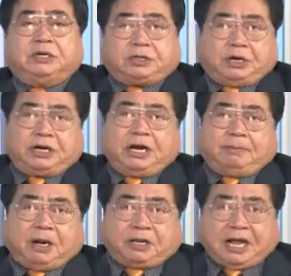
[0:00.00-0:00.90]
talking
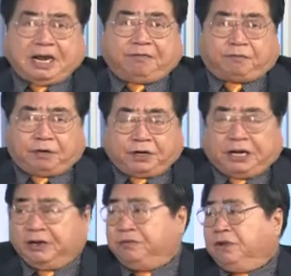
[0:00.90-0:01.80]
about
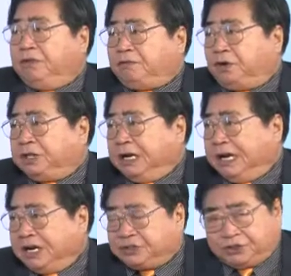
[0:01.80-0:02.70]
California for the
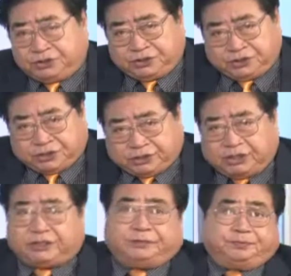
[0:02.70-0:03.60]
election
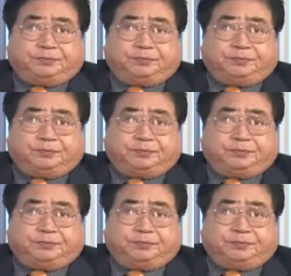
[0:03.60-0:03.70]
season.